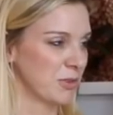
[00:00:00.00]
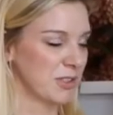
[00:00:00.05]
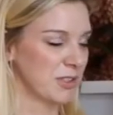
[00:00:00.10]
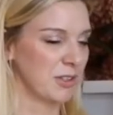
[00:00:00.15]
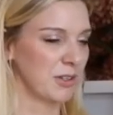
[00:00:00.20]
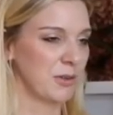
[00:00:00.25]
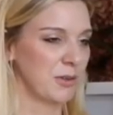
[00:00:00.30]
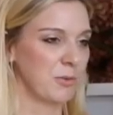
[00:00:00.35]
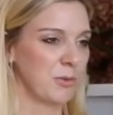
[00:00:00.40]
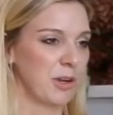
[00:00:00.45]
So
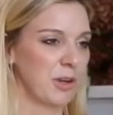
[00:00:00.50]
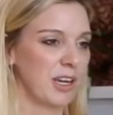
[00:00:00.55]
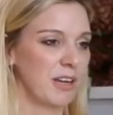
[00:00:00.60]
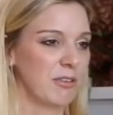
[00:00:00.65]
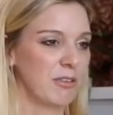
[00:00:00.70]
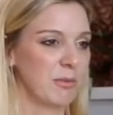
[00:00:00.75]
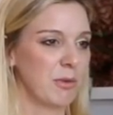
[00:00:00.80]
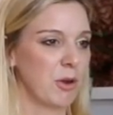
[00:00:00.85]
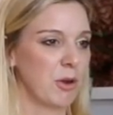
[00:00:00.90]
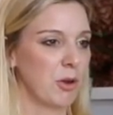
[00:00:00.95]
working
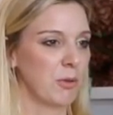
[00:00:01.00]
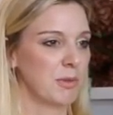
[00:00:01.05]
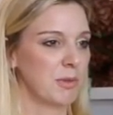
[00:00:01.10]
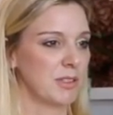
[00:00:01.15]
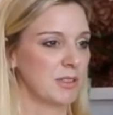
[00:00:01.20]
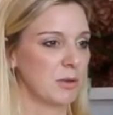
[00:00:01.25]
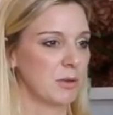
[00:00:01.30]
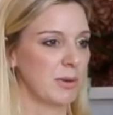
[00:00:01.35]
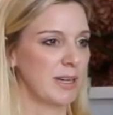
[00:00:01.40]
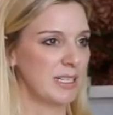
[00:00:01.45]
from home
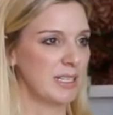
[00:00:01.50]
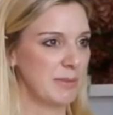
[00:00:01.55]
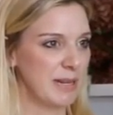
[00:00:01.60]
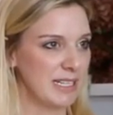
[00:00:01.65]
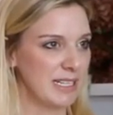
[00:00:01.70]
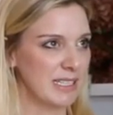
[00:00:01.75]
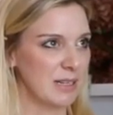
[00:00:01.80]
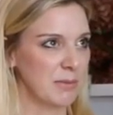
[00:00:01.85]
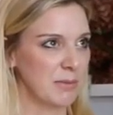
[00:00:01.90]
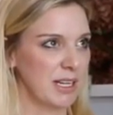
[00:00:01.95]
has always
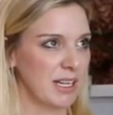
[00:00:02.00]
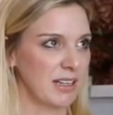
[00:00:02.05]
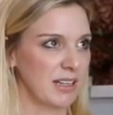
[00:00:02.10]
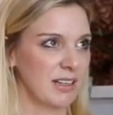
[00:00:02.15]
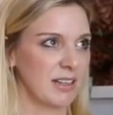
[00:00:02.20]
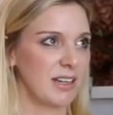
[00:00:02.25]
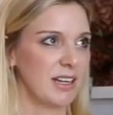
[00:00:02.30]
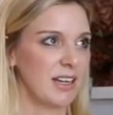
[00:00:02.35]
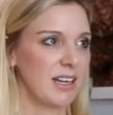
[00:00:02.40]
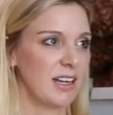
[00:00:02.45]
been something that.